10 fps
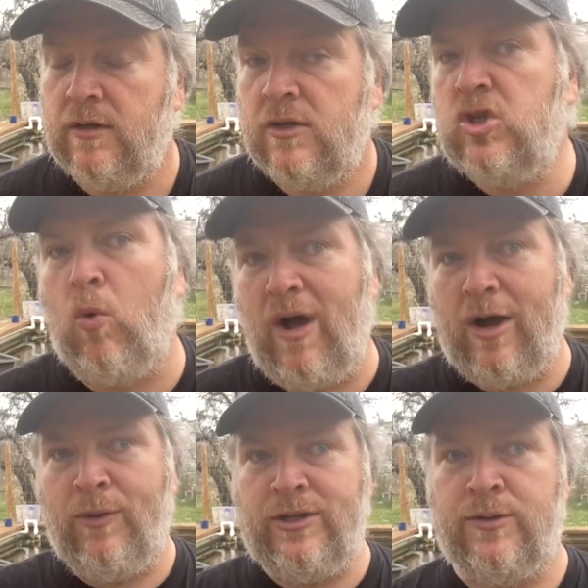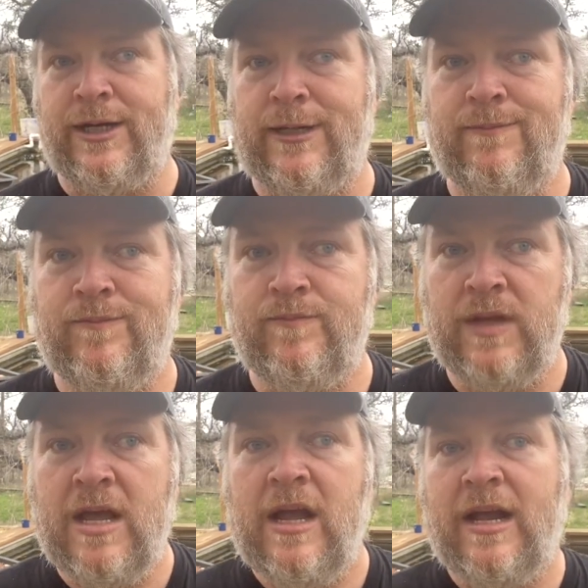So why are we doing it?
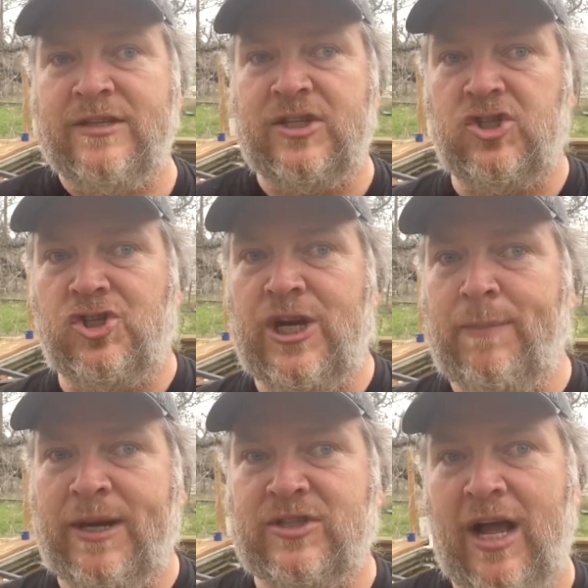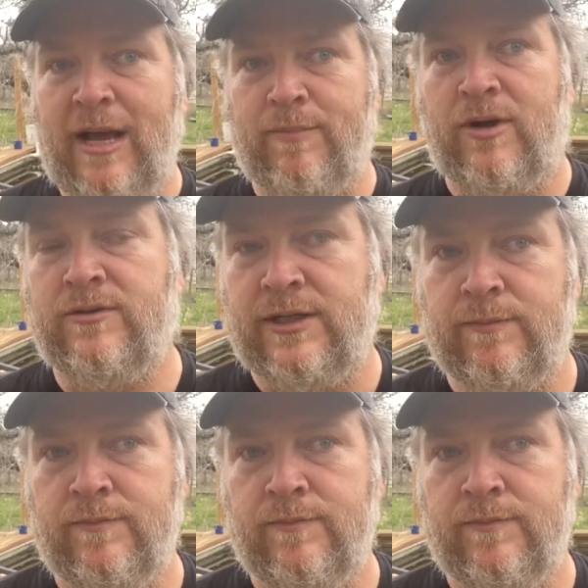Because it's cheap and it's high in protein.